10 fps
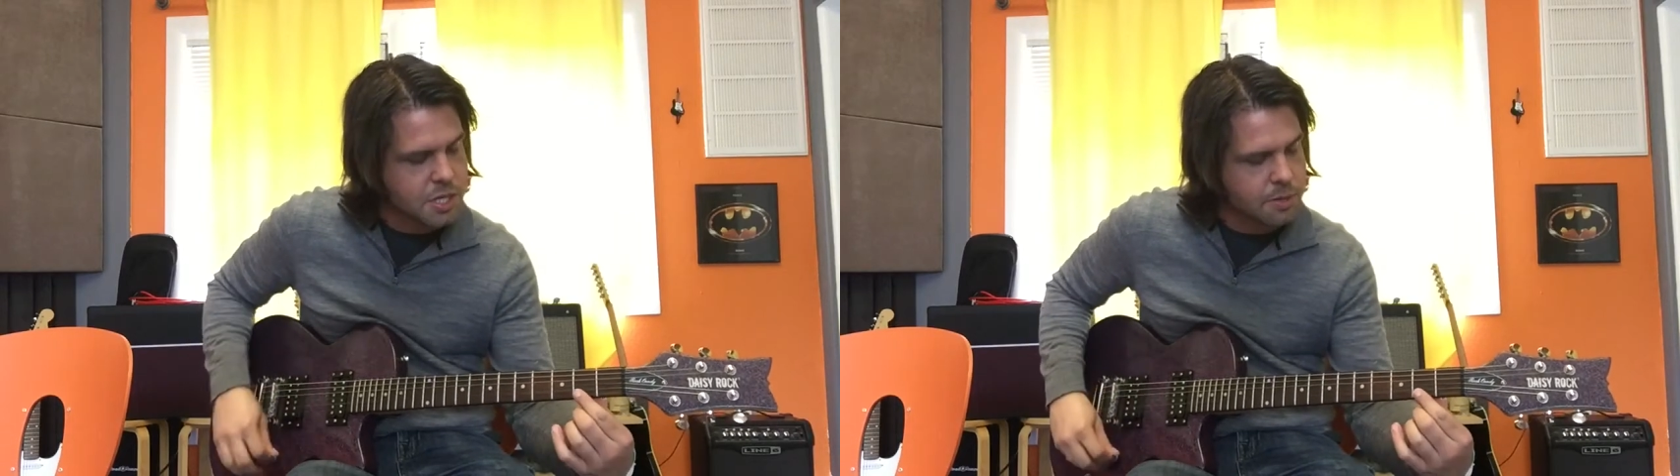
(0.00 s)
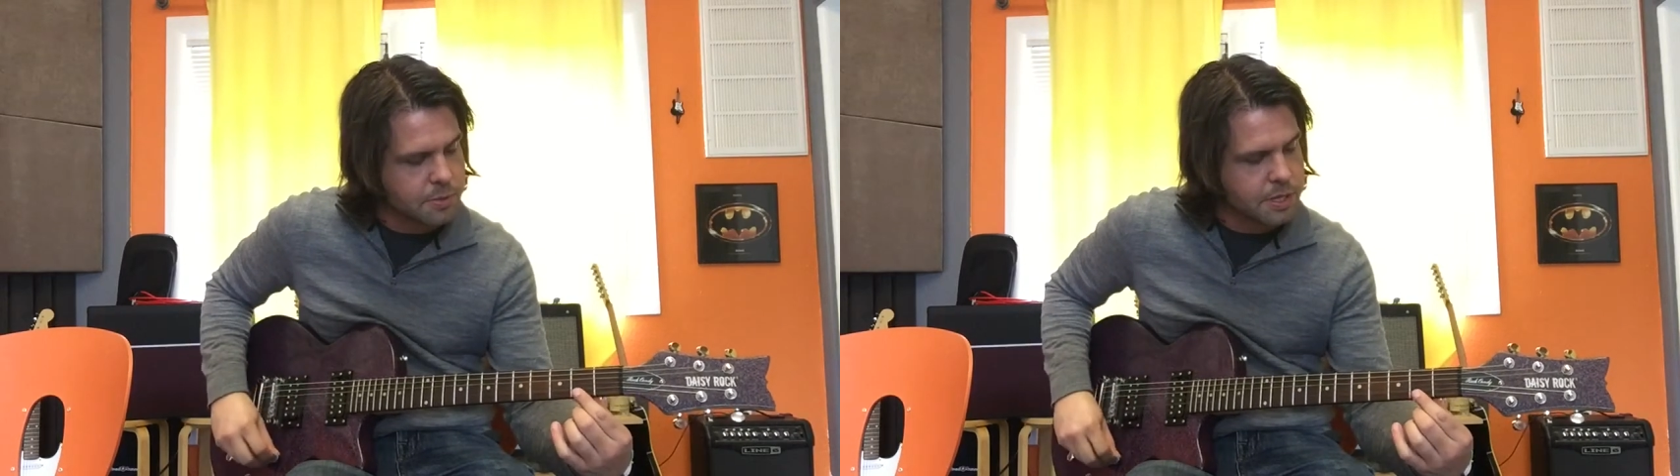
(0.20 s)

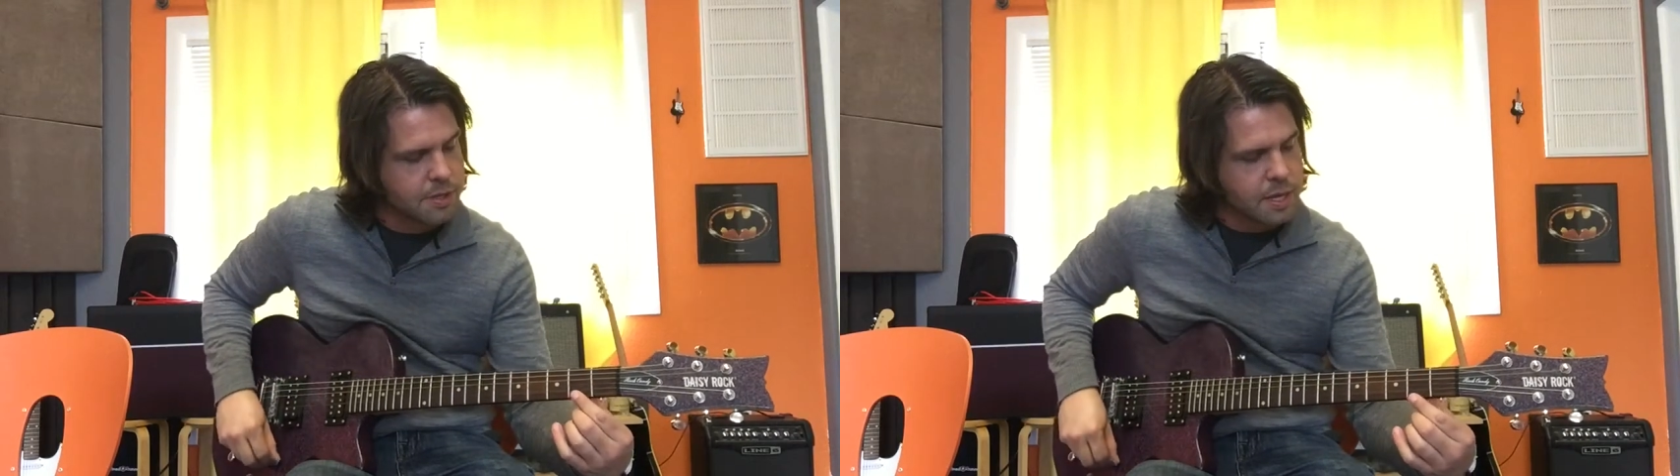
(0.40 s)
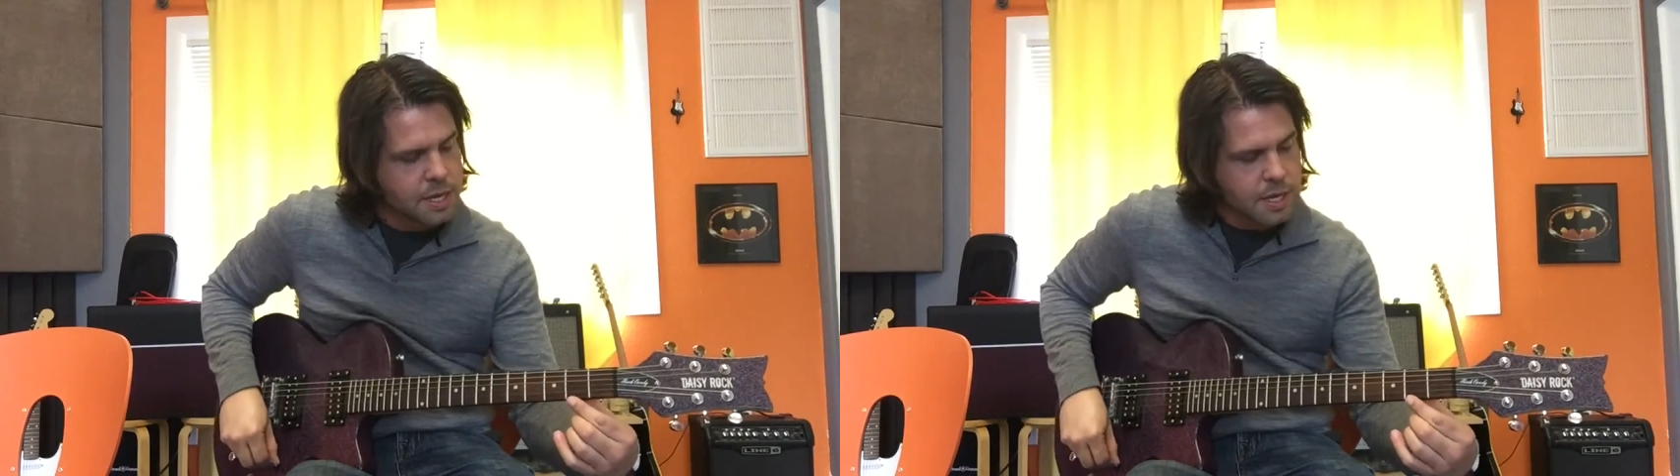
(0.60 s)
done
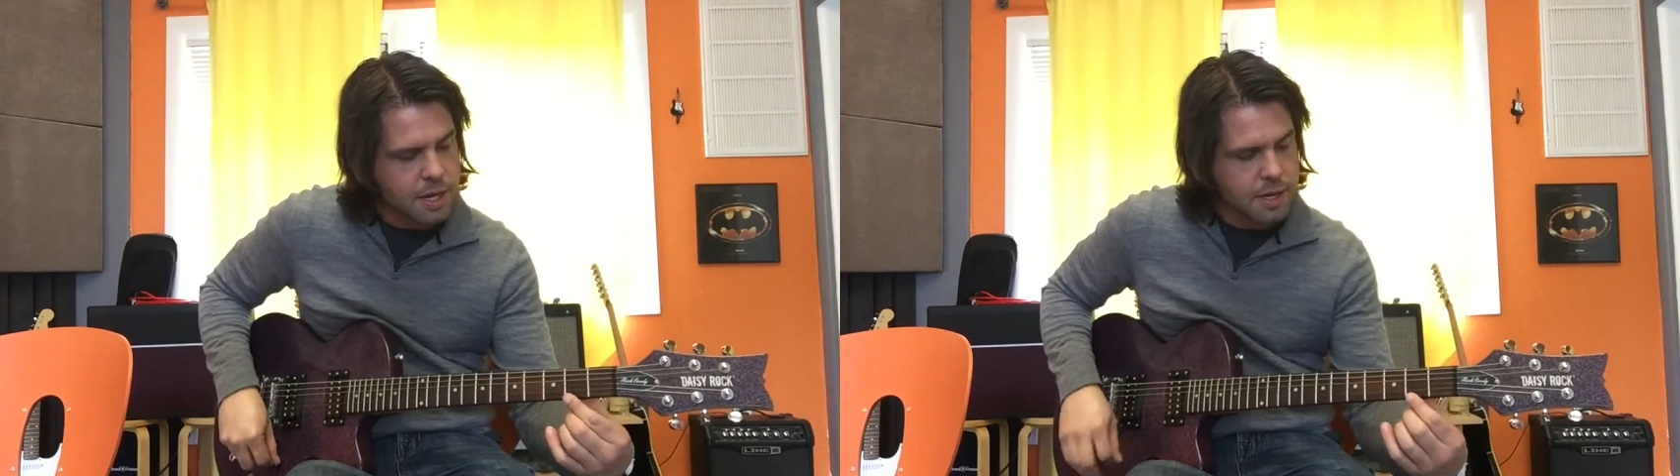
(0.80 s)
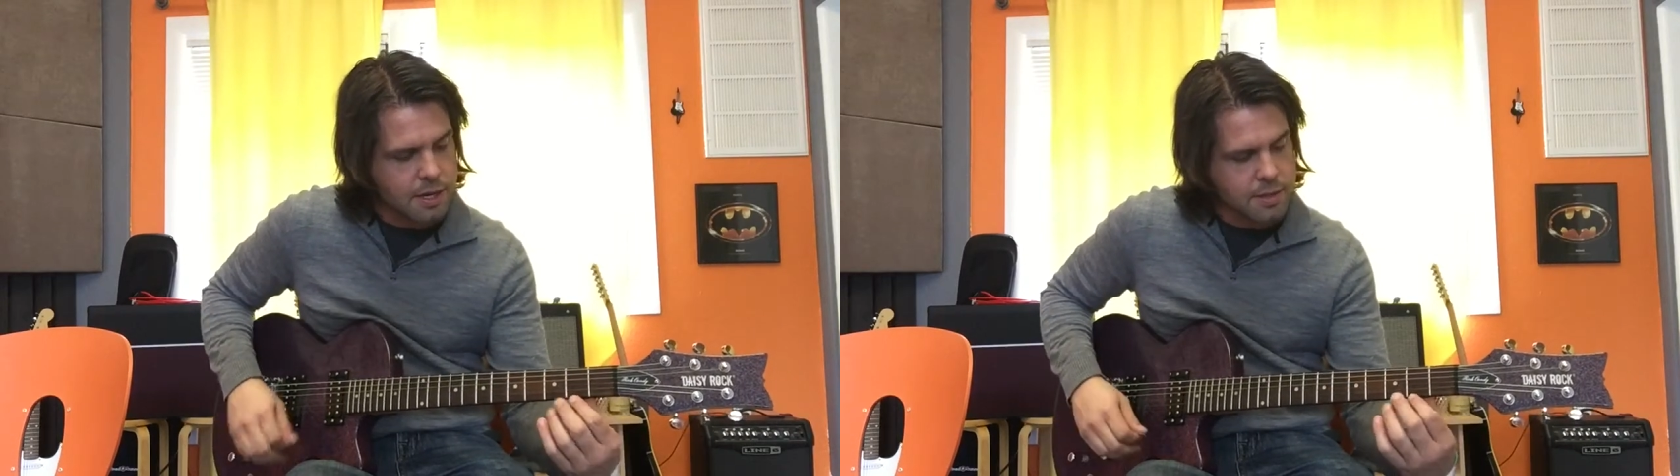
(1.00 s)
with
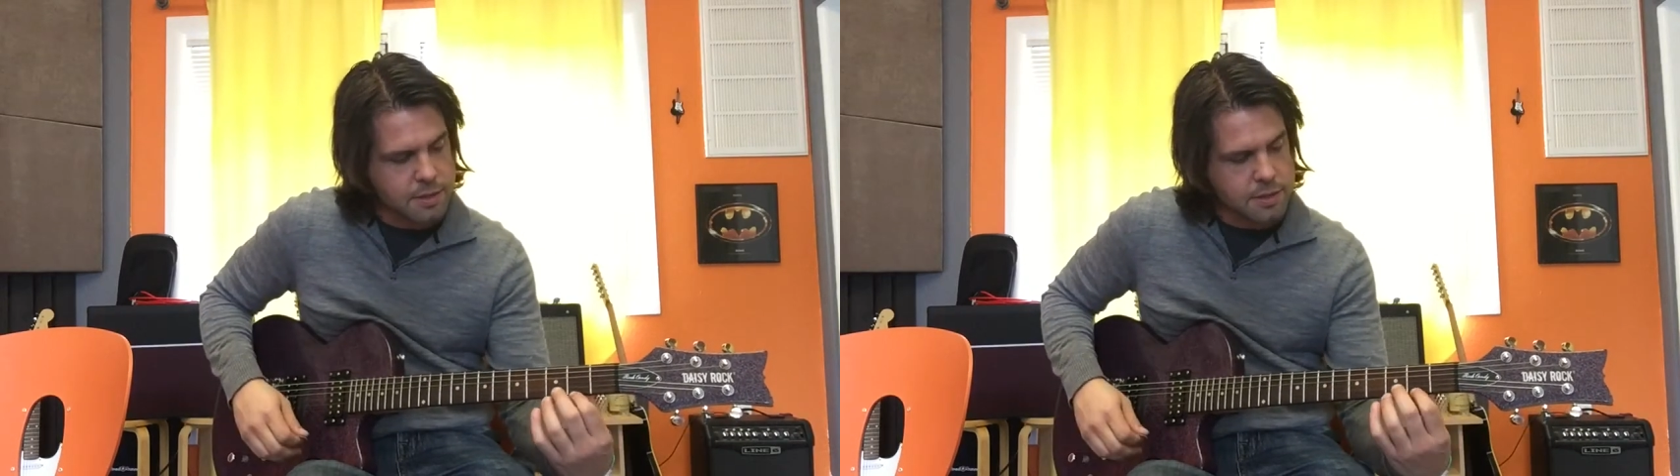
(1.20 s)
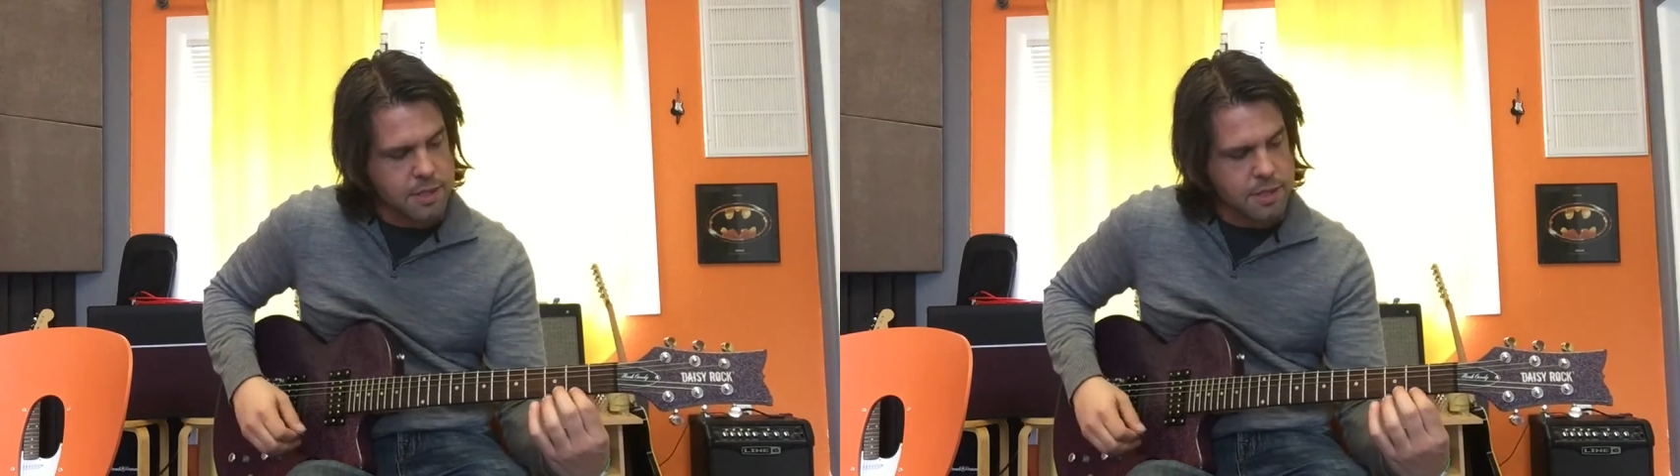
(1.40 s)
uh,